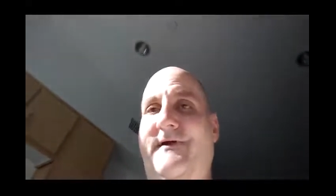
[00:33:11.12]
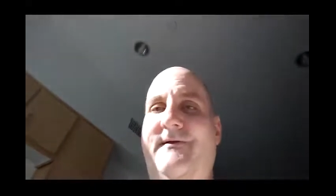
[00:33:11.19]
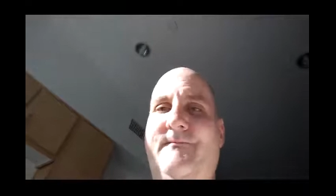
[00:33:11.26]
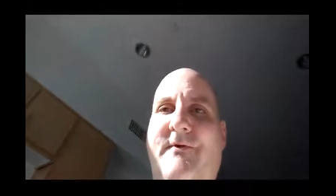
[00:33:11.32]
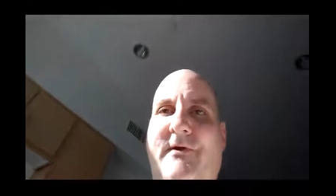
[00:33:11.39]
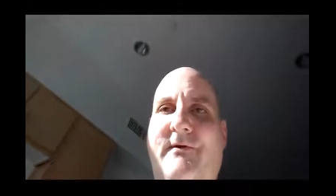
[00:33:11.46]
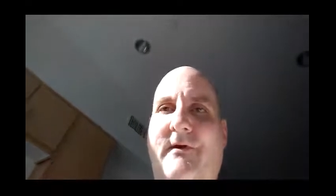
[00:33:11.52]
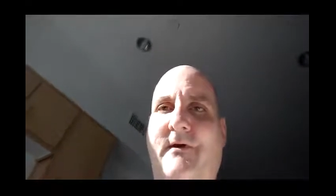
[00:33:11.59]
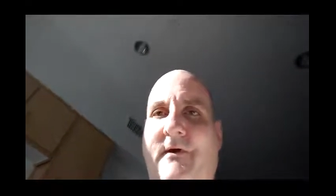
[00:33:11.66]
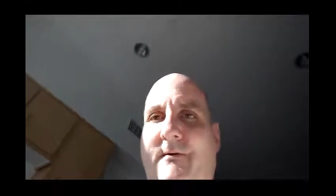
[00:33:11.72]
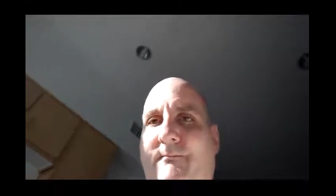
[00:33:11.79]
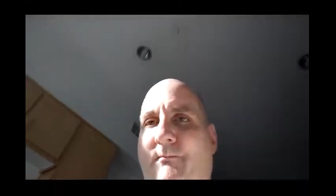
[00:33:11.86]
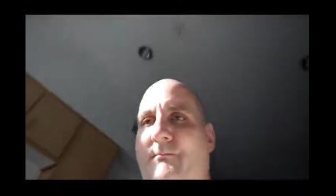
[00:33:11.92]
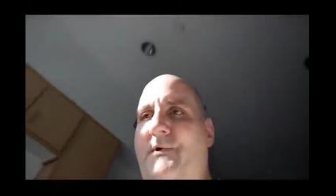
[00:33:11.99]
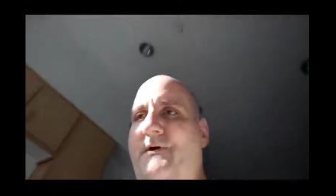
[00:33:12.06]
can be
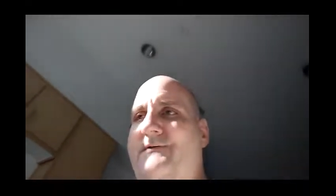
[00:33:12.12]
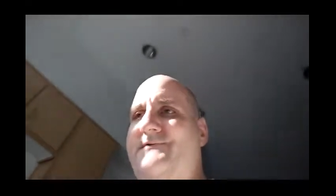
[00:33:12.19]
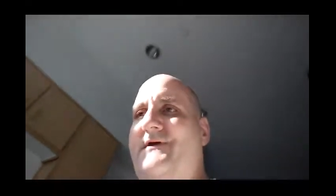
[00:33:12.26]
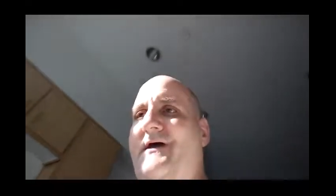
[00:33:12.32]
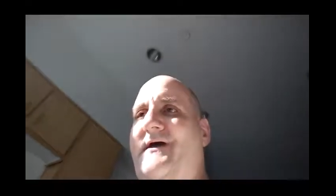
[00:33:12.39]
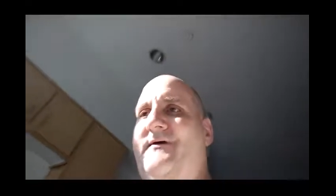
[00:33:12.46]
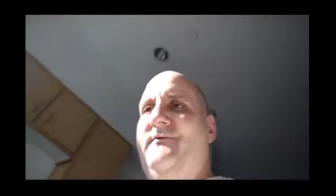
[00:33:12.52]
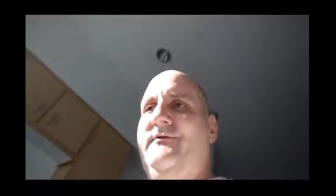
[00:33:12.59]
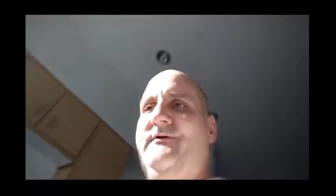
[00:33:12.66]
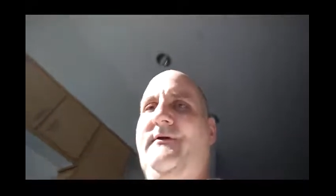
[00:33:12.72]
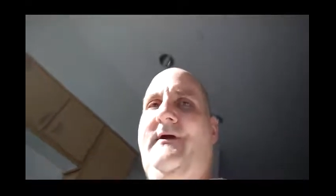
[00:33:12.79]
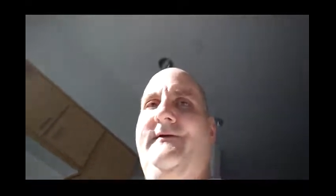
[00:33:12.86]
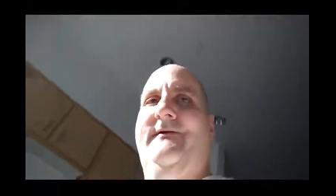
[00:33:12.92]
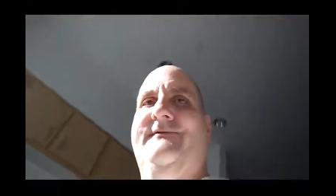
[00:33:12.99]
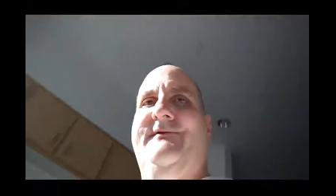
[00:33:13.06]
up much higher.
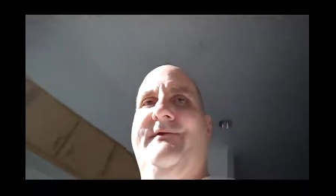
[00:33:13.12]
I